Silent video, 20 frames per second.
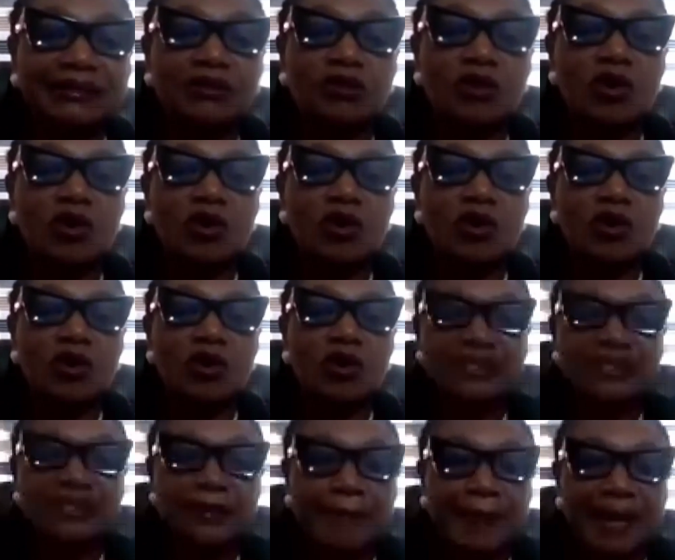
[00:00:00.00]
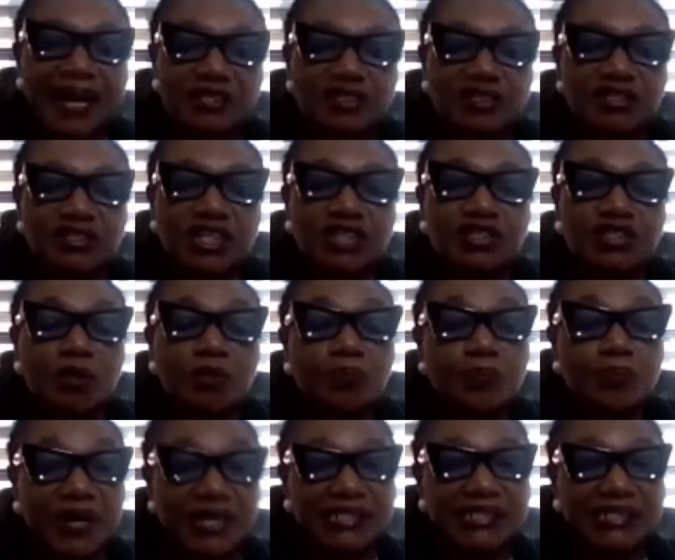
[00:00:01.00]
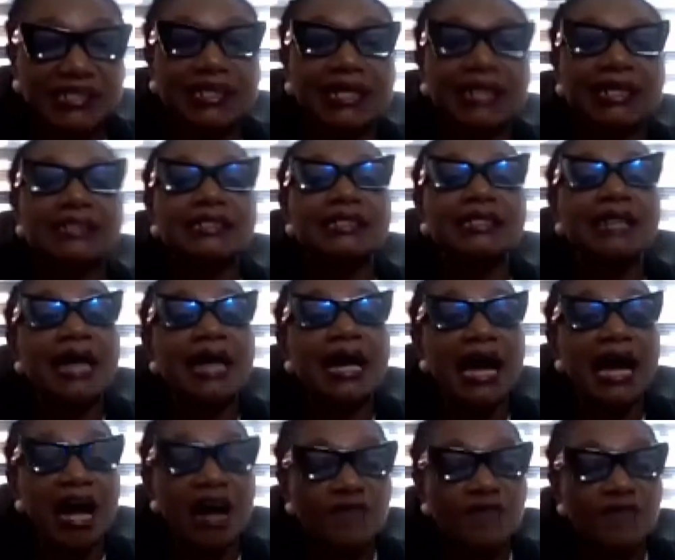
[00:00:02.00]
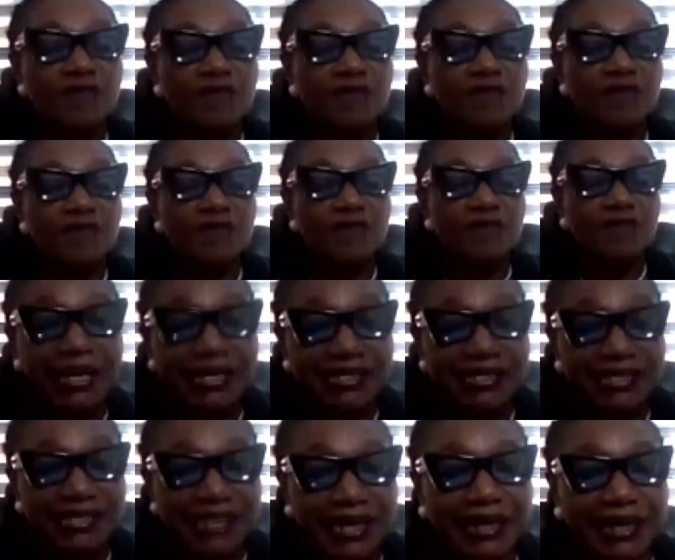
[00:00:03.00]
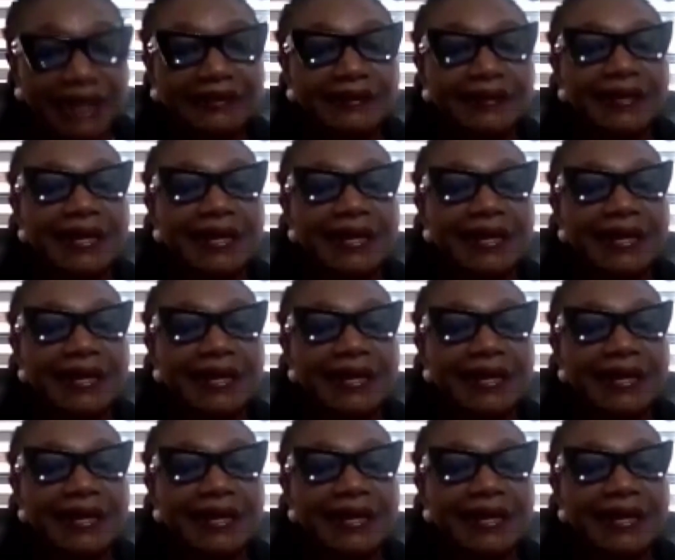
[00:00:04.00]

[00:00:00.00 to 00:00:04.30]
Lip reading: of Nigerian Bar Association President, Afamosigo Ese.